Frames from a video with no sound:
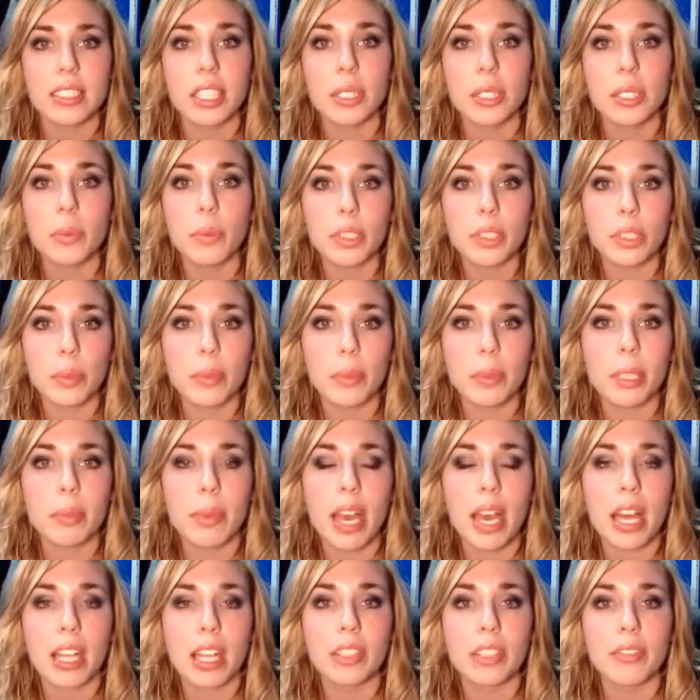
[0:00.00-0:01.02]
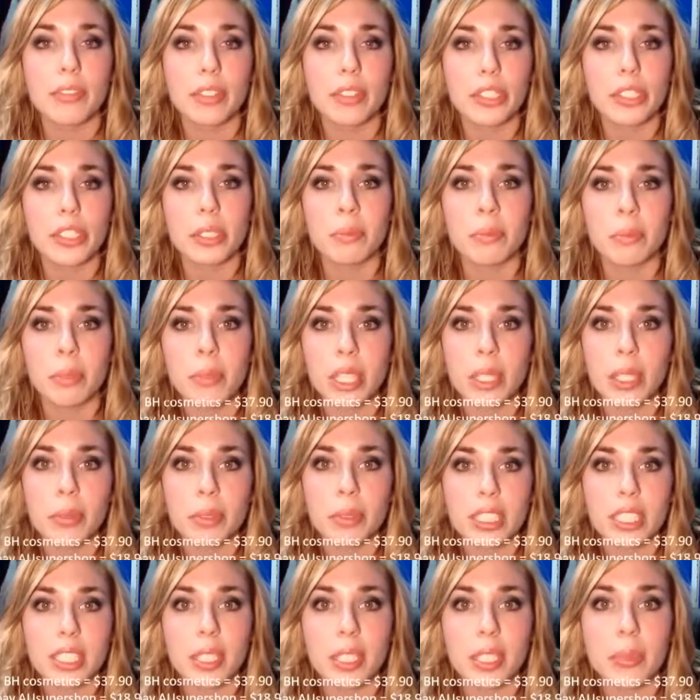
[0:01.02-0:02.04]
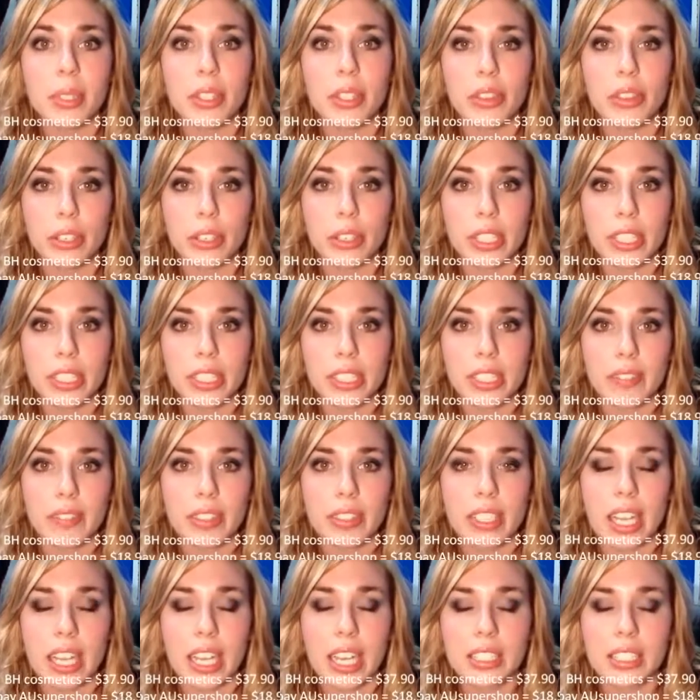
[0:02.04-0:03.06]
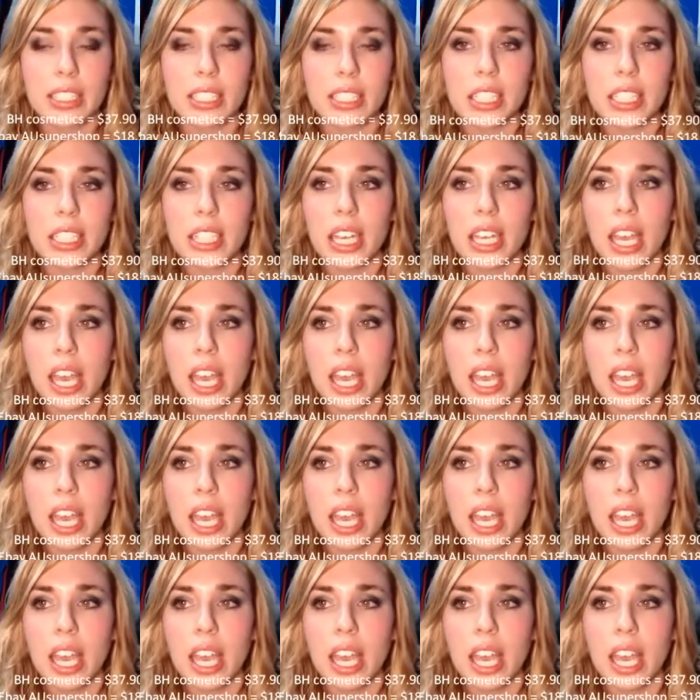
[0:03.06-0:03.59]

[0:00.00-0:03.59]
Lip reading: the 120 palette version B was going to be $37.90.